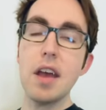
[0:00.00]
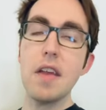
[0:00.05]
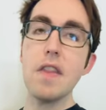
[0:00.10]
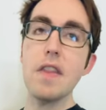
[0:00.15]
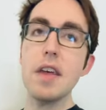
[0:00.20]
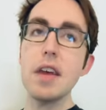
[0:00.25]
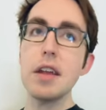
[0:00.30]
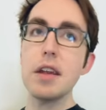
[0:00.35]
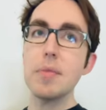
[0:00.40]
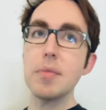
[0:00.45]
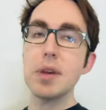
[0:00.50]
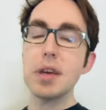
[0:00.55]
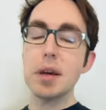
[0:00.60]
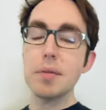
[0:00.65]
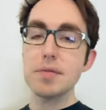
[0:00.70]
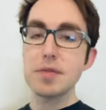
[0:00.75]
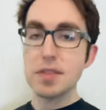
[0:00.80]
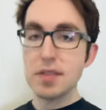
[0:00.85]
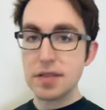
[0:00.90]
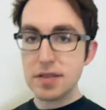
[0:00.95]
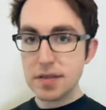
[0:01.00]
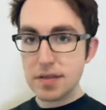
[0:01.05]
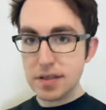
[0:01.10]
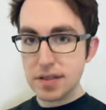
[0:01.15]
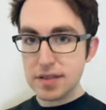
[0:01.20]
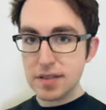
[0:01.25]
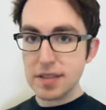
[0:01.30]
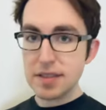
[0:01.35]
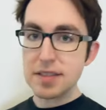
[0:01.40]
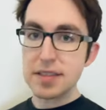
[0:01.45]
And then it becomes this
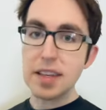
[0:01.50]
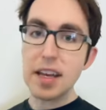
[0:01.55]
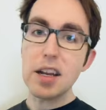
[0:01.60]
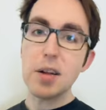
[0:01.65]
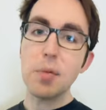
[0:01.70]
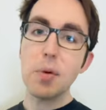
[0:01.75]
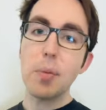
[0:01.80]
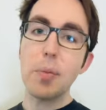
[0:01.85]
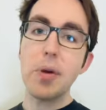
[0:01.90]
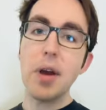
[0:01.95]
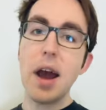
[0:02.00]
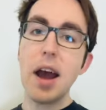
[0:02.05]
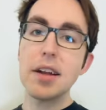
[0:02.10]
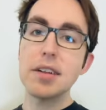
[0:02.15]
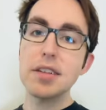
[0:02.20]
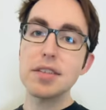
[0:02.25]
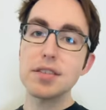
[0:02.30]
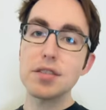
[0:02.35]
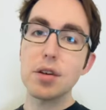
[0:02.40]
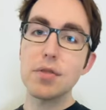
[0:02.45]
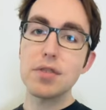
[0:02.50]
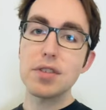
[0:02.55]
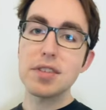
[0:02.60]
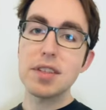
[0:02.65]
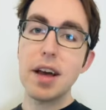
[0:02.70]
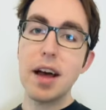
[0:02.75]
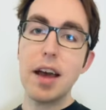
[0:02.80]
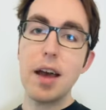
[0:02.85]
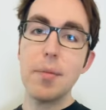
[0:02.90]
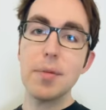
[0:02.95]
sustainable practice over
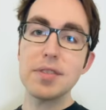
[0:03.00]
time.